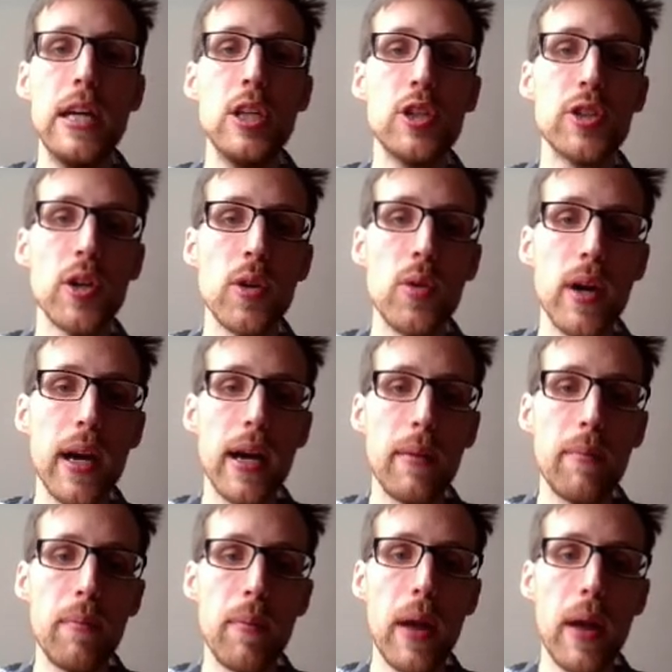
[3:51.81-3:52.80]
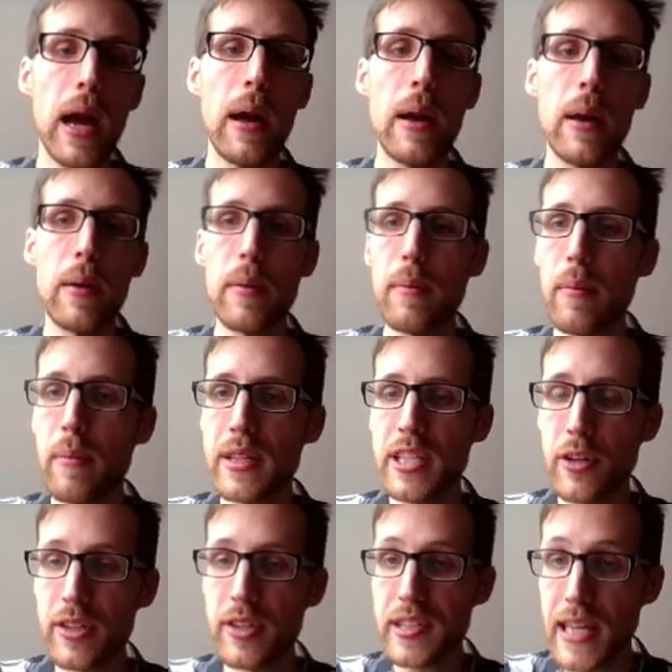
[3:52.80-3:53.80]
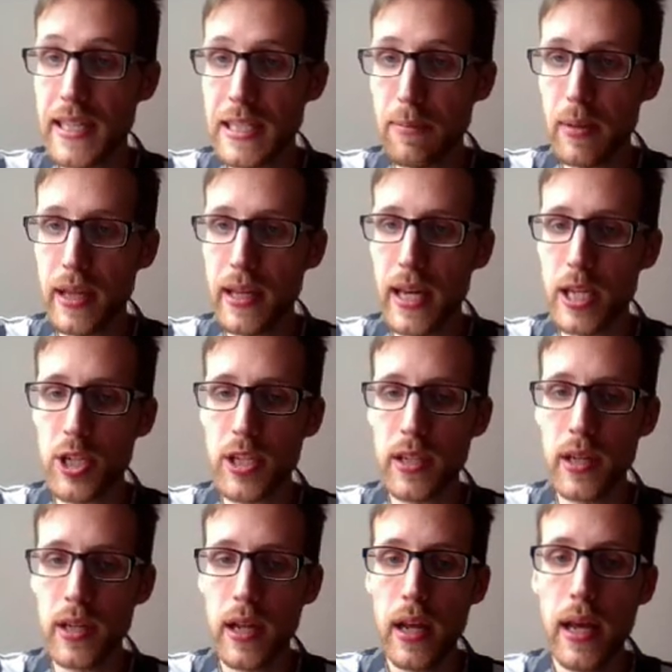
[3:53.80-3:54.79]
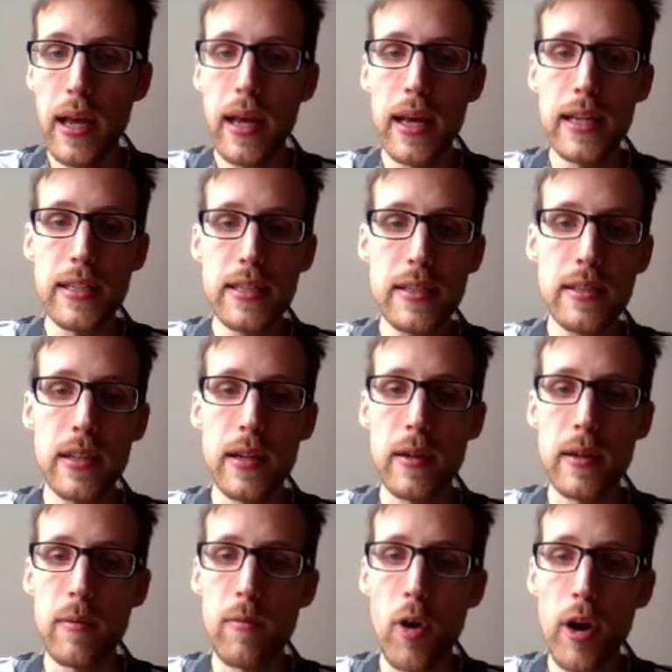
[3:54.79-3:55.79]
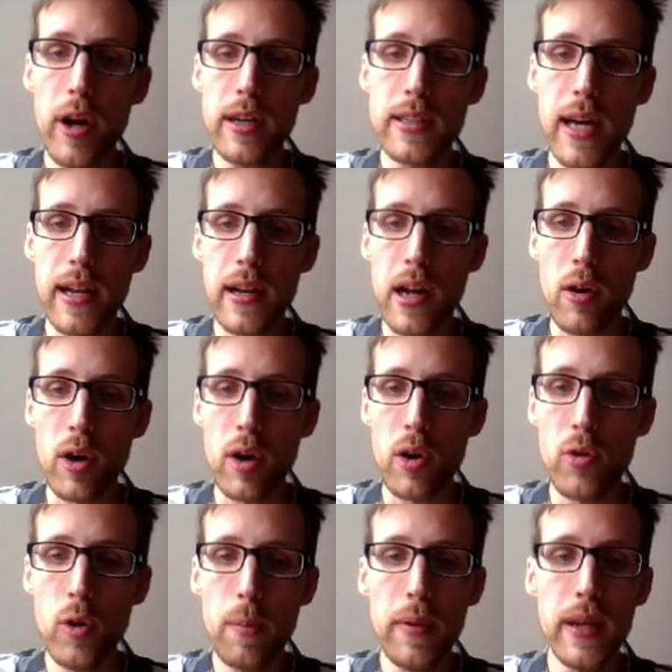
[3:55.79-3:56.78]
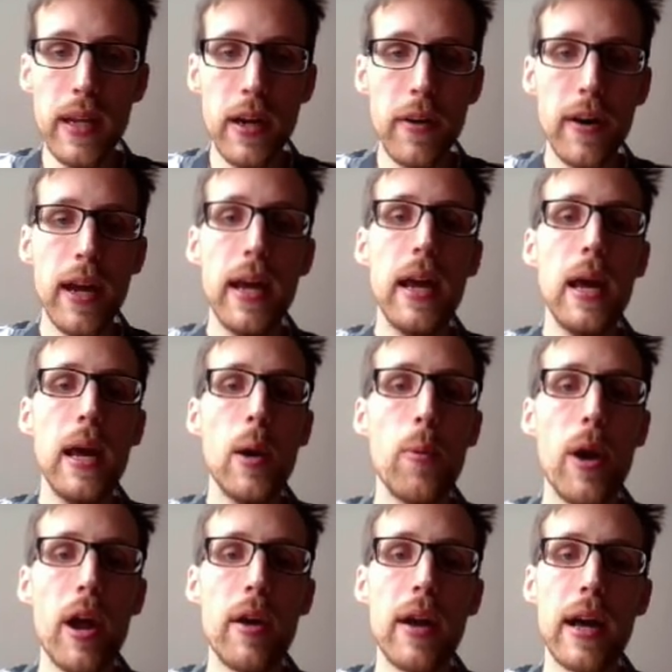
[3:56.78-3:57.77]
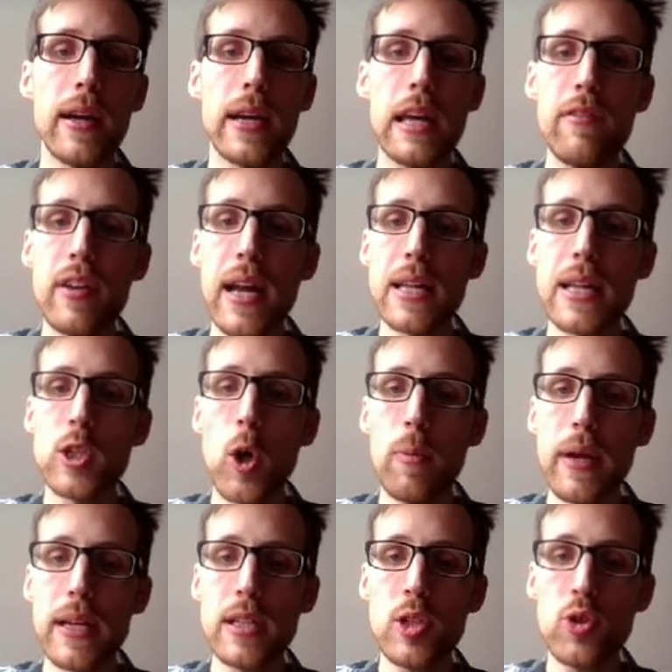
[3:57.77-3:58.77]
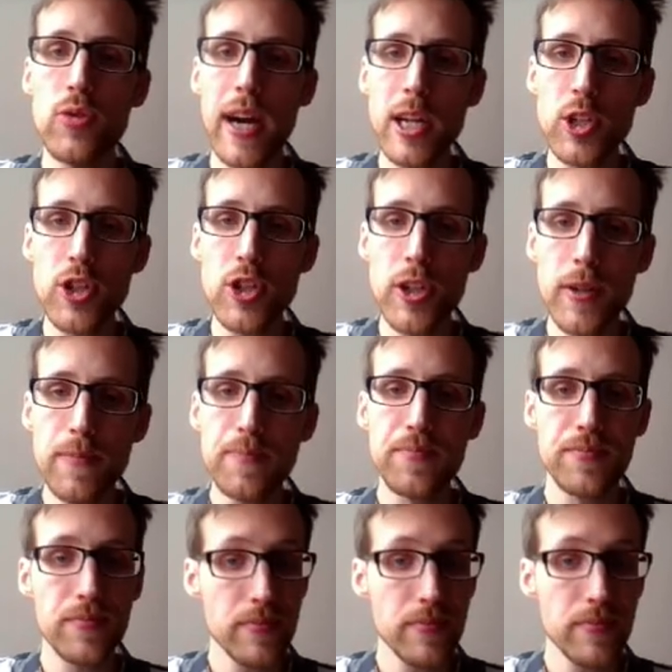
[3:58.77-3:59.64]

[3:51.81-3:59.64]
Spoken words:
So a material science application is work done in our group here, where a given atomic structure